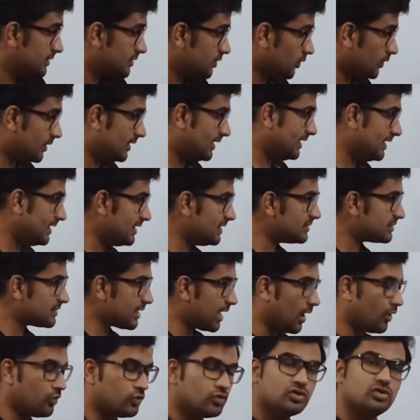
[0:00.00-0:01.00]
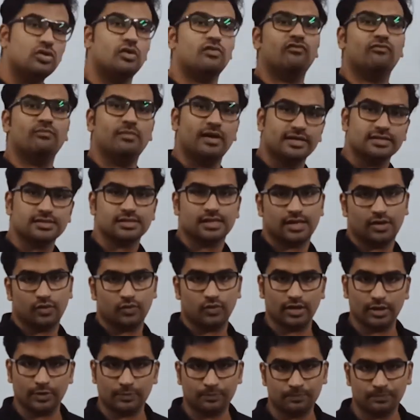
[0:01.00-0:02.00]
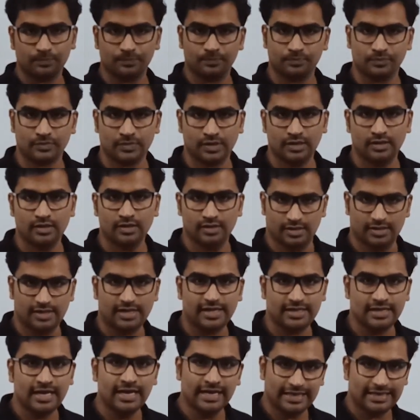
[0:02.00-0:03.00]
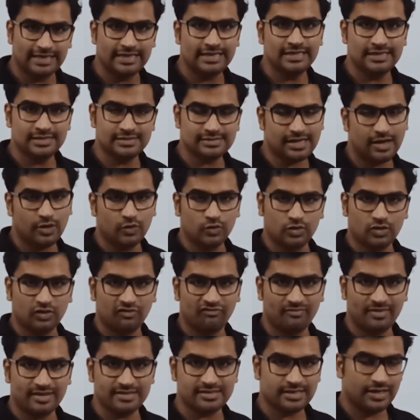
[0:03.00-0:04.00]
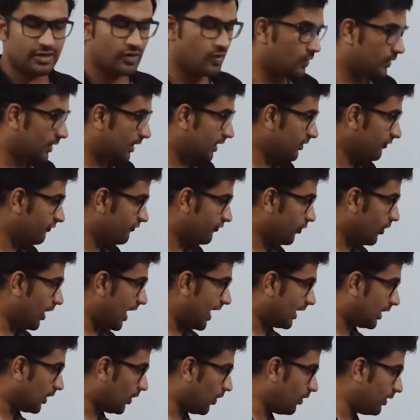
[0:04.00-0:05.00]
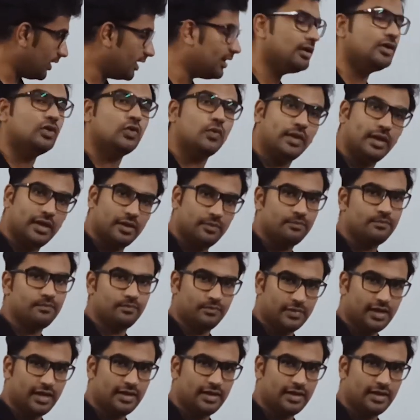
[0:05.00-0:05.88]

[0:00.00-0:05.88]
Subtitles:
so he is out of my surrounding, right? He is out of my surrounding, so according to him,